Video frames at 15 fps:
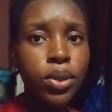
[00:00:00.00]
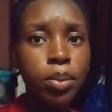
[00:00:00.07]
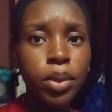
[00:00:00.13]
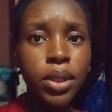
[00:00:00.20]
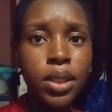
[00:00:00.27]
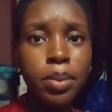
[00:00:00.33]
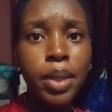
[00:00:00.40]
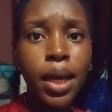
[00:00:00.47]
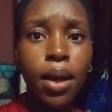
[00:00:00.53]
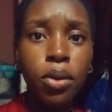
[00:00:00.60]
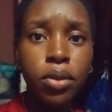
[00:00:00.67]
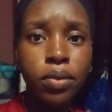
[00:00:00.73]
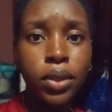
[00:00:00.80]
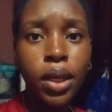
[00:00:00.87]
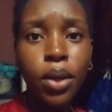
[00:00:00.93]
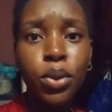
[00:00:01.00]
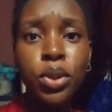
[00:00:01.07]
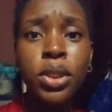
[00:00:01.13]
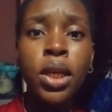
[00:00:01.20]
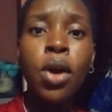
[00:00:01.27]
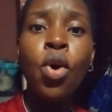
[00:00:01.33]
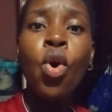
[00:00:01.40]
I'm going to be out of the house
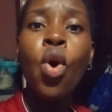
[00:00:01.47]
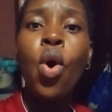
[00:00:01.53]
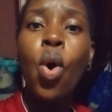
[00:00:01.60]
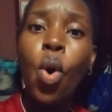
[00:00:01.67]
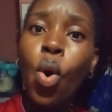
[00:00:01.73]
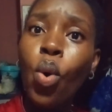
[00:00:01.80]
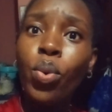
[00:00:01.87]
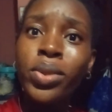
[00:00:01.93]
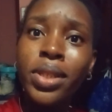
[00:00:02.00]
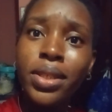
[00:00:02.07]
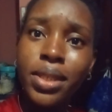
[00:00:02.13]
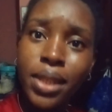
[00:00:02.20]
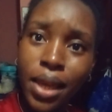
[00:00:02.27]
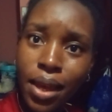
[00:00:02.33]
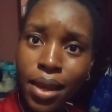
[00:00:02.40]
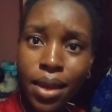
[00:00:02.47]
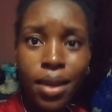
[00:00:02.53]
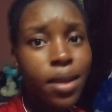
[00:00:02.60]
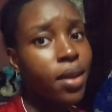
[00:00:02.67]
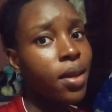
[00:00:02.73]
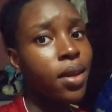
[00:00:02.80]
all day,